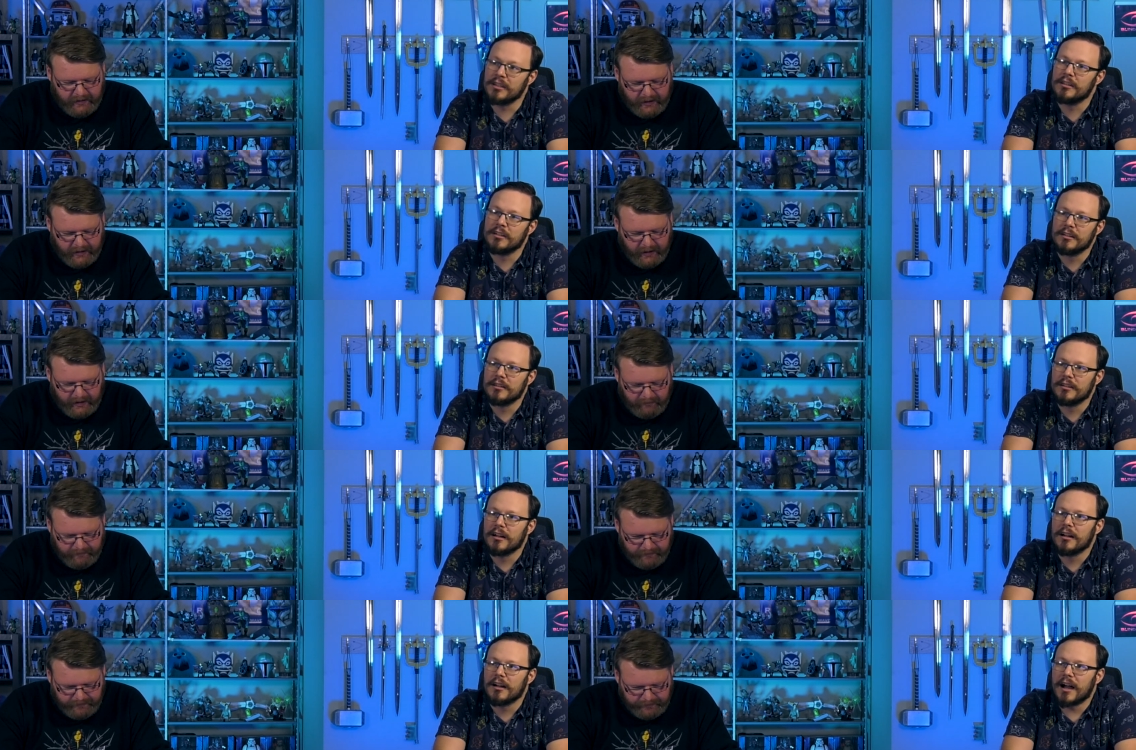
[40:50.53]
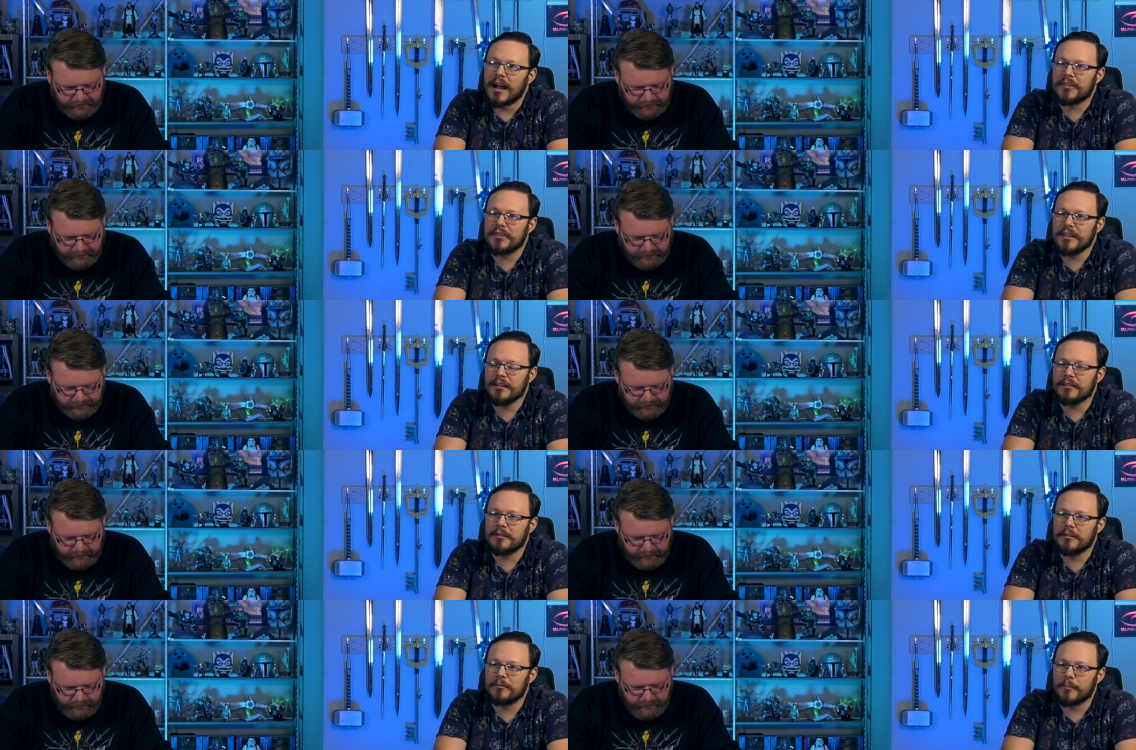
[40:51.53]
Speaker 1: than Endgame. I think
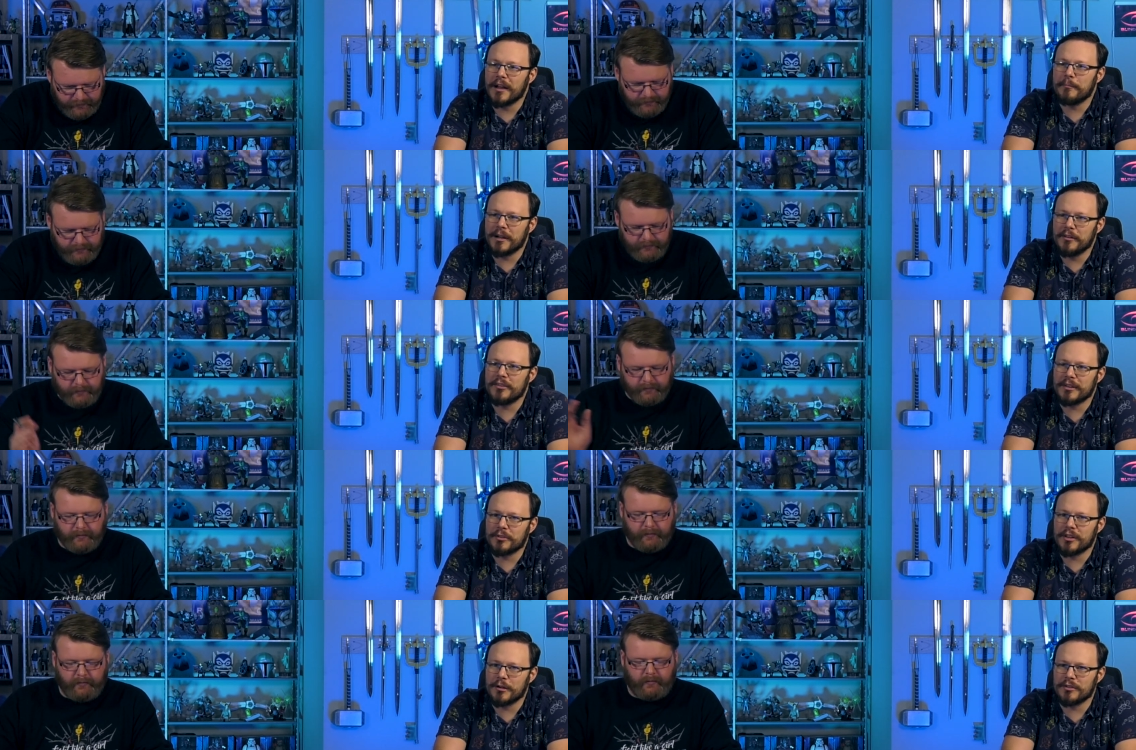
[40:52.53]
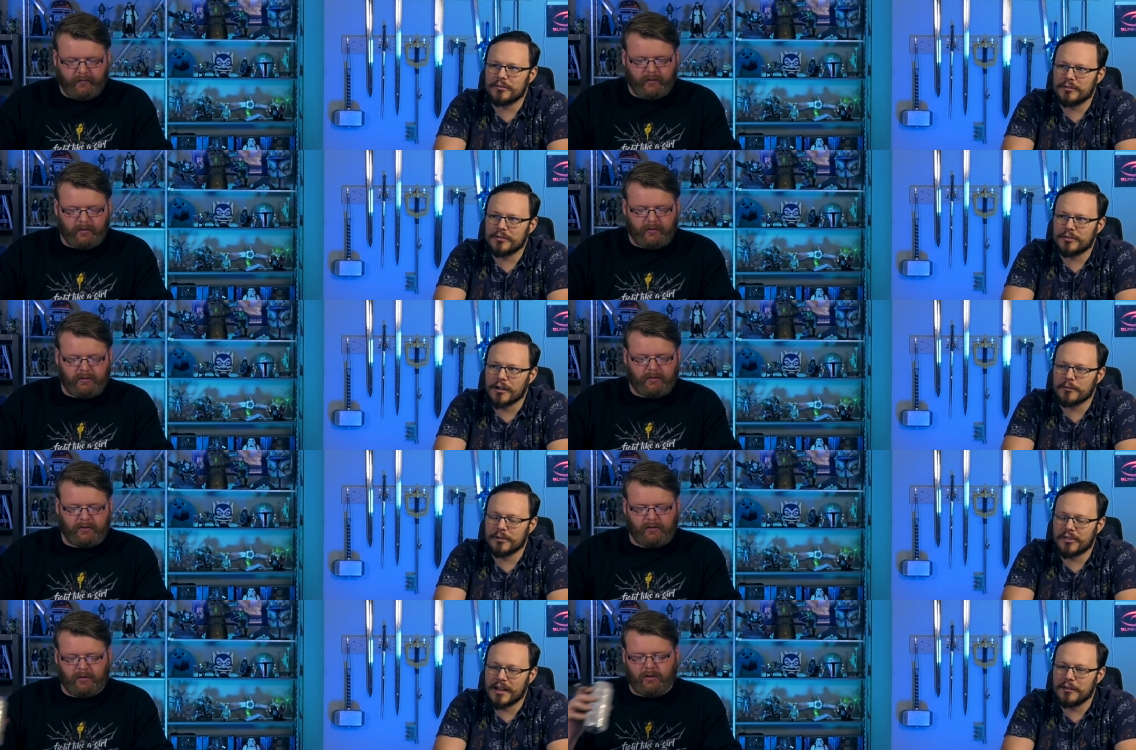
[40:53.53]
my my other thing with there talking
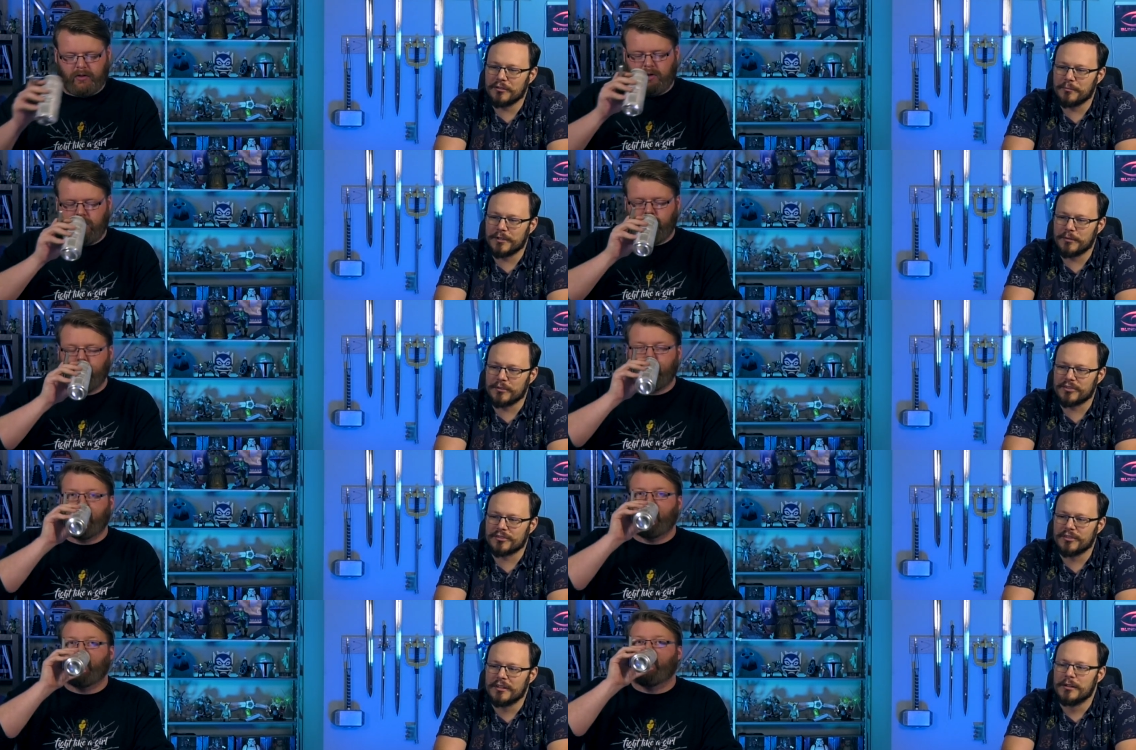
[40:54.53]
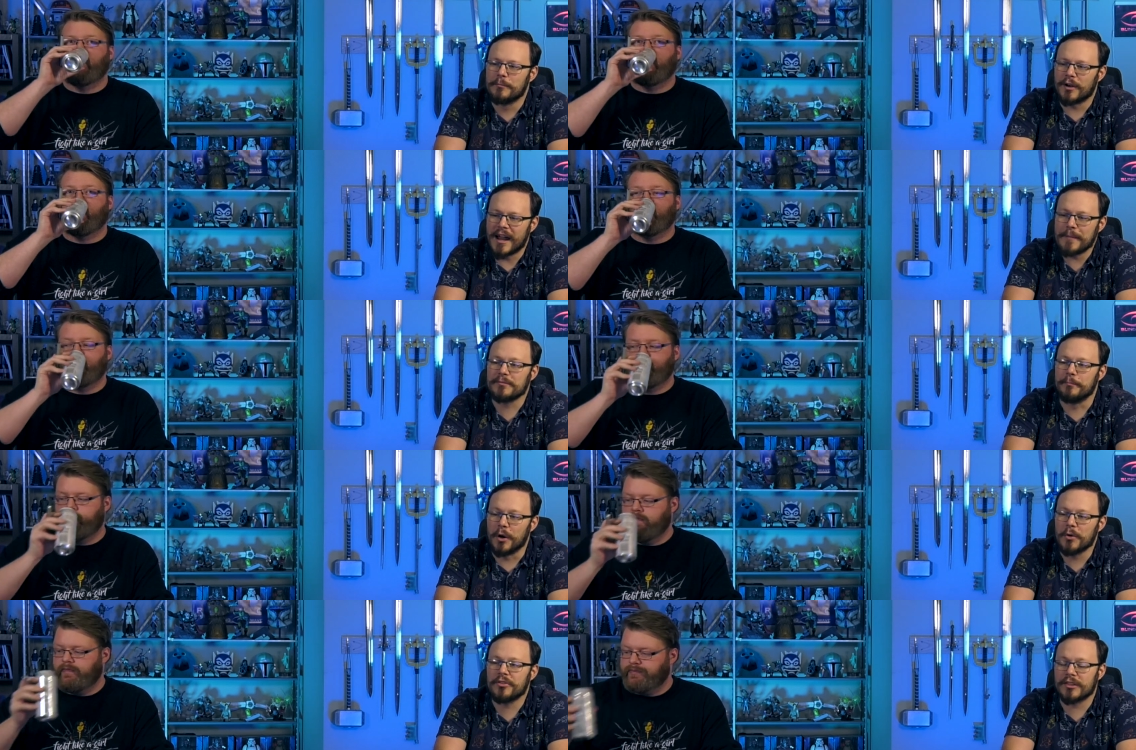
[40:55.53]
with that a little bit was perhaps
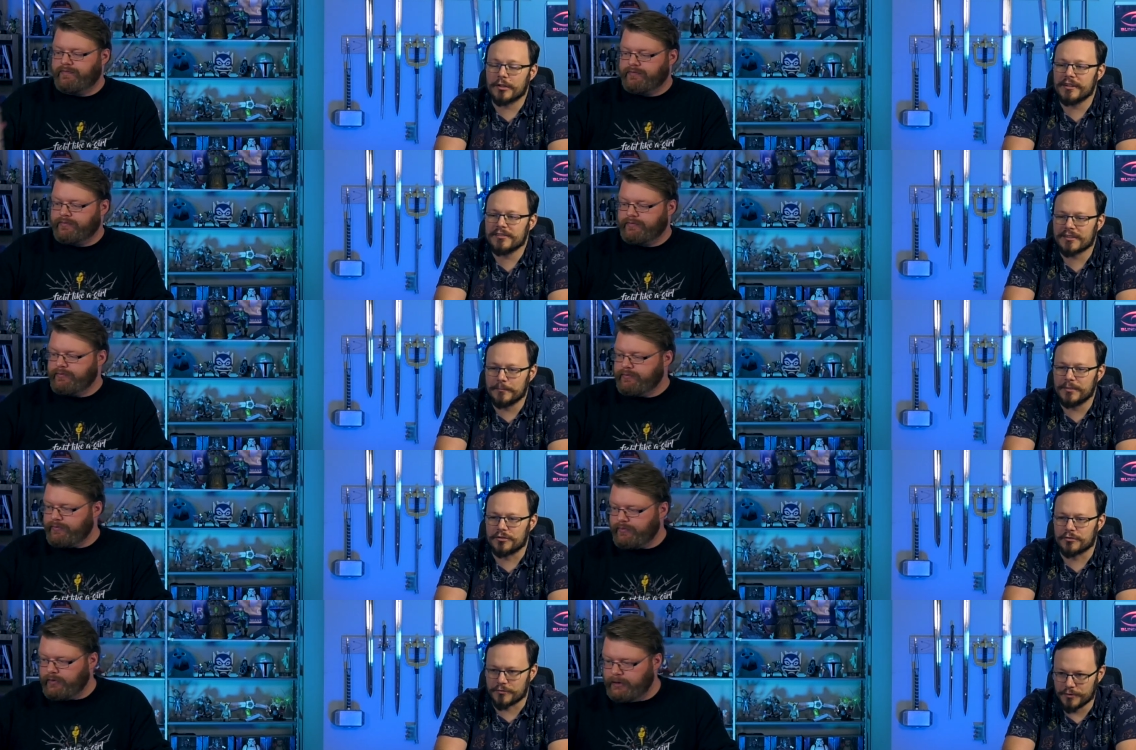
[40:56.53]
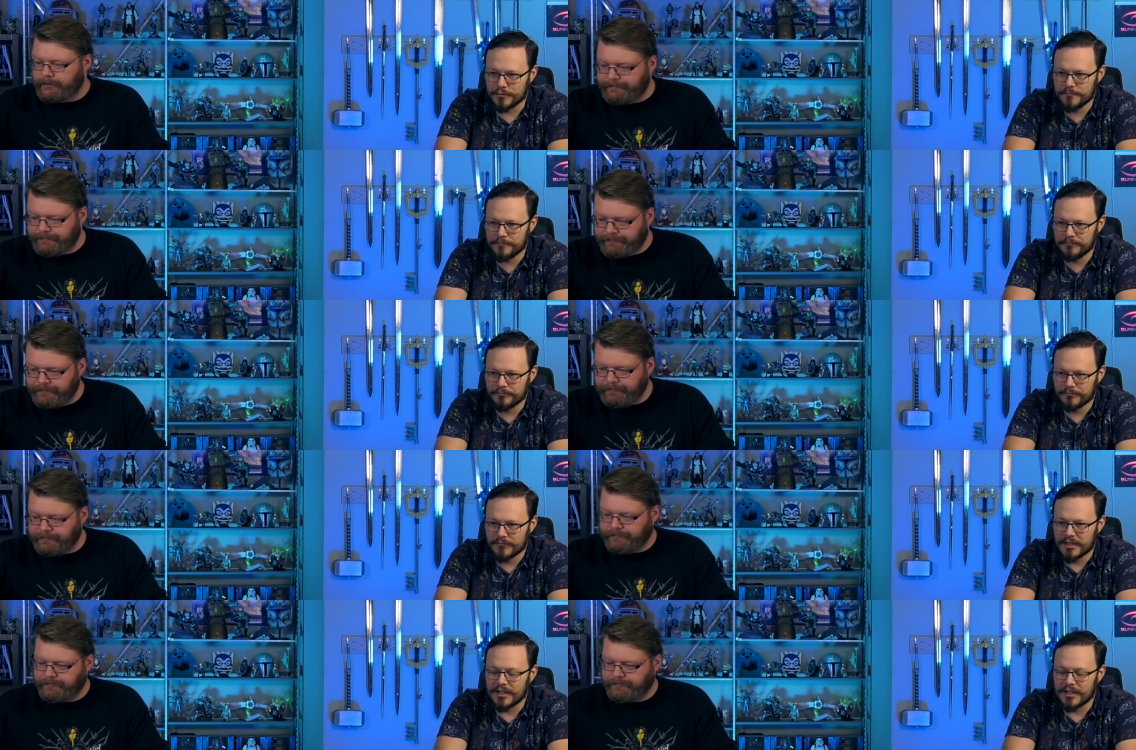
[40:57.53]
both theories can be true mm-hmm.